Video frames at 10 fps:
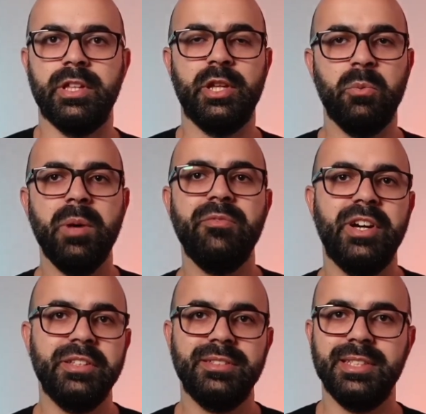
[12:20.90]
The Web
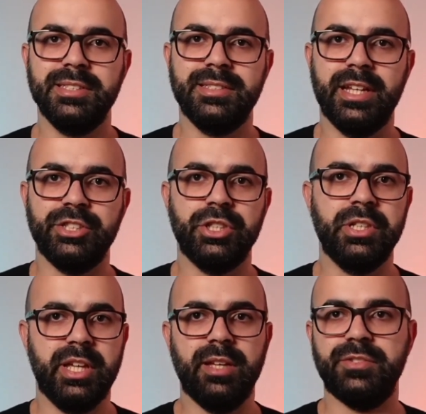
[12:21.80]
Vitals
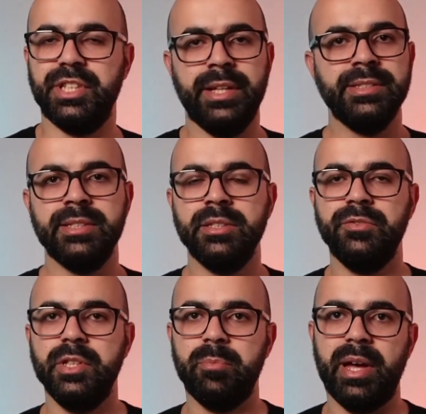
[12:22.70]
extension gives instant
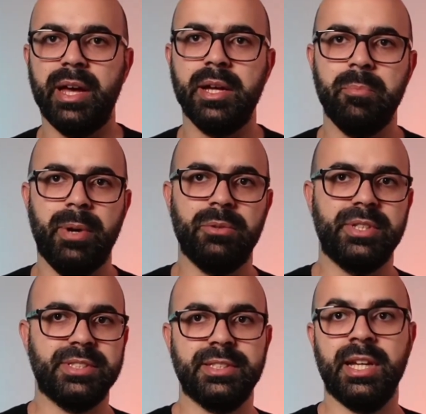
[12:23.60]
feedback about
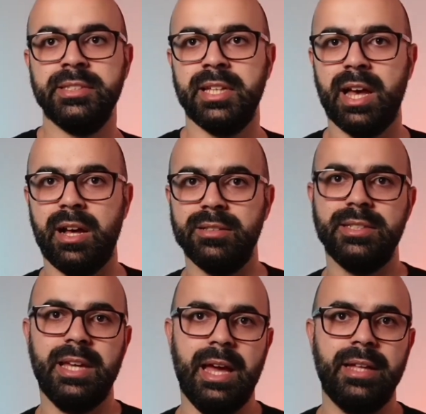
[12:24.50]
the site's
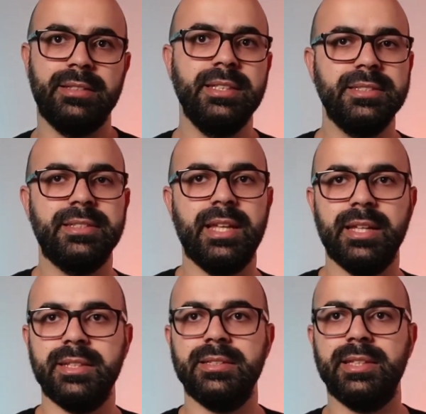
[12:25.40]
health and this
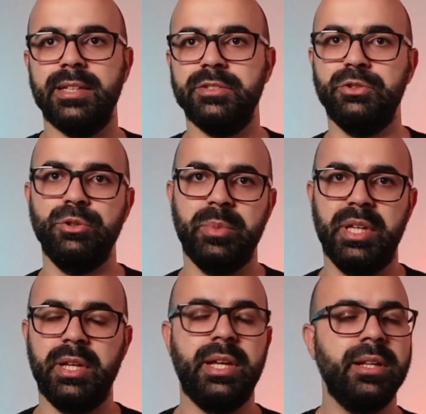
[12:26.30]
data tends to
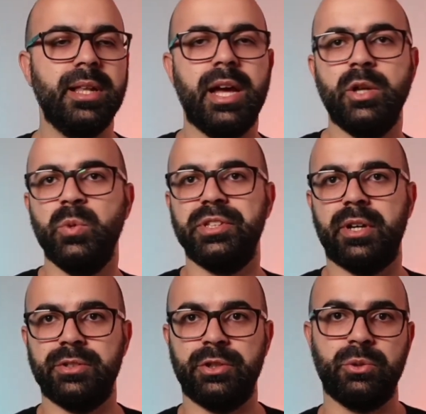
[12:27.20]
be in line with
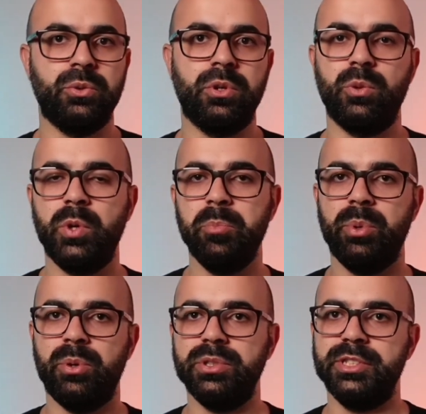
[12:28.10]
other Google
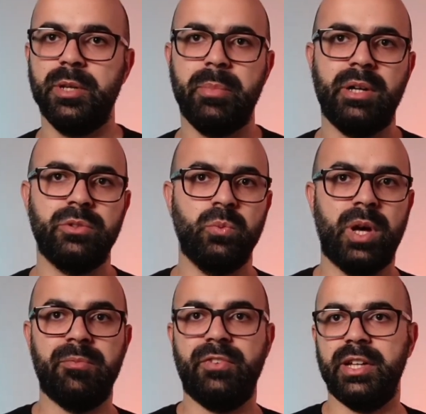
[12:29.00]
reports about
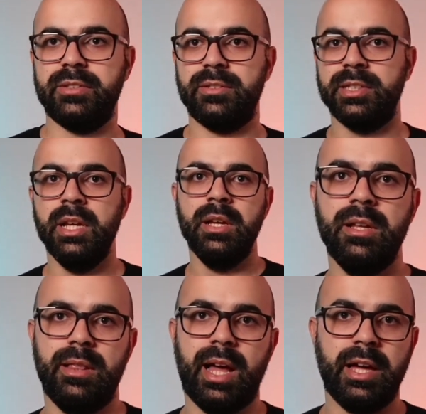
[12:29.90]
Web Vitals,
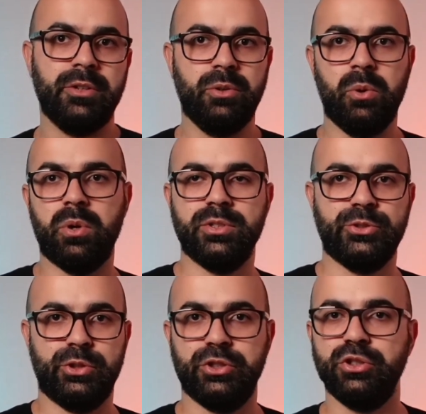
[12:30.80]
like Google
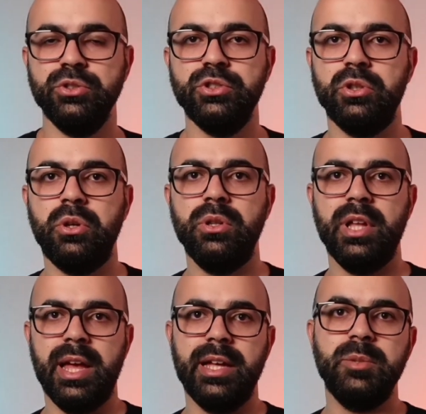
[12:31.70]
Search Console
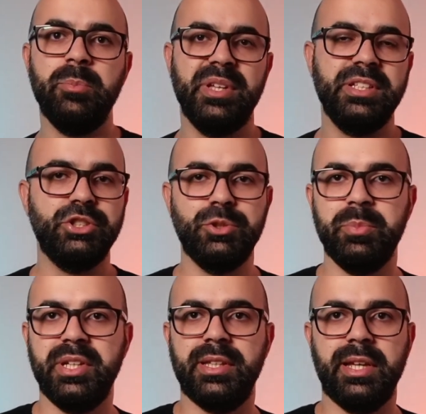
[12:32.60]
and
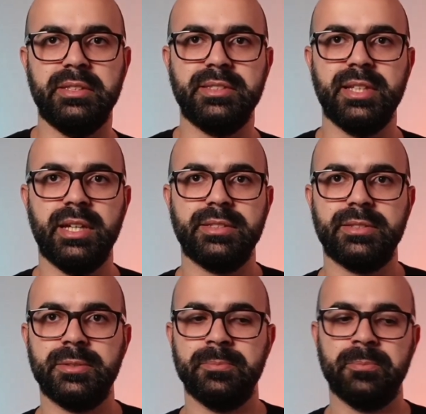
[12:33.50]
PageSpeed Insights.